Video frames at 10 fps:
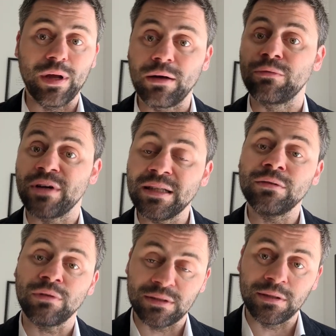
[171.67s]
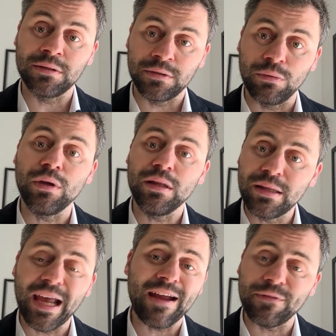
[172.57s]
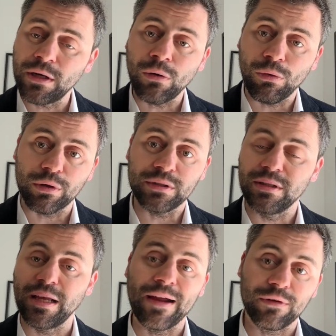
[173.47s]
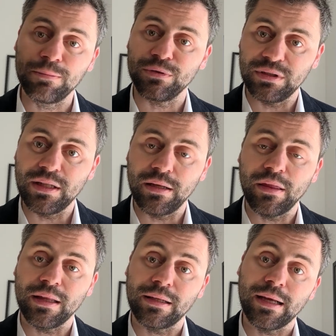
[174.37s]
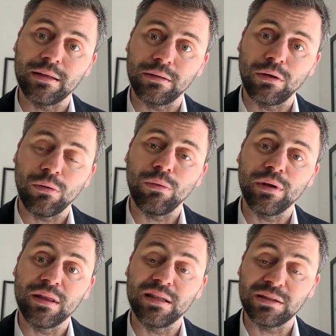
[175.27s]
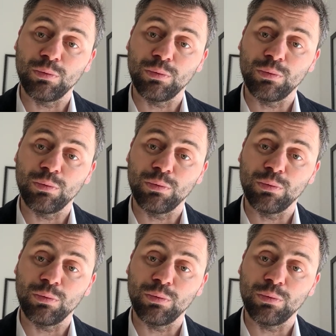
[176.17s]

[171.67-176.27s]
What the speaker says: are ready to assist you in every court, in every proceeding that can go in this